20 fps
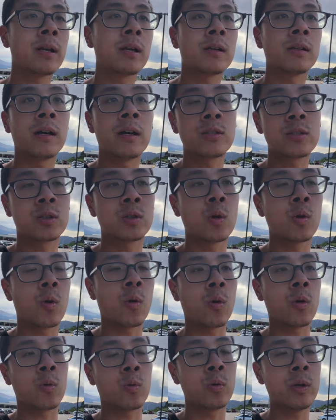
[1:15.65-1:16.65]
cluster
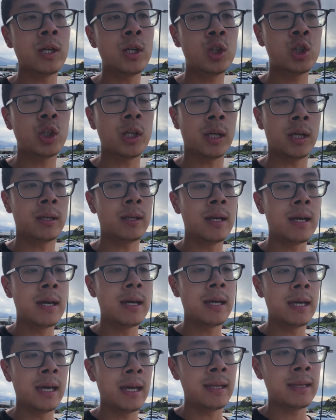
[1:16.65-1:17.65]
or region
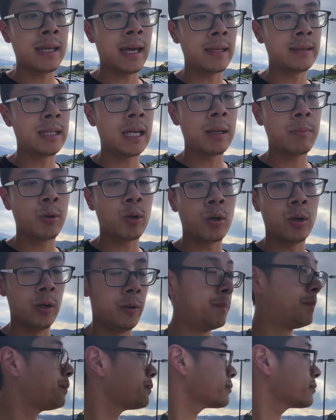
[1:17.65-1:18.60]
in that neighborhood.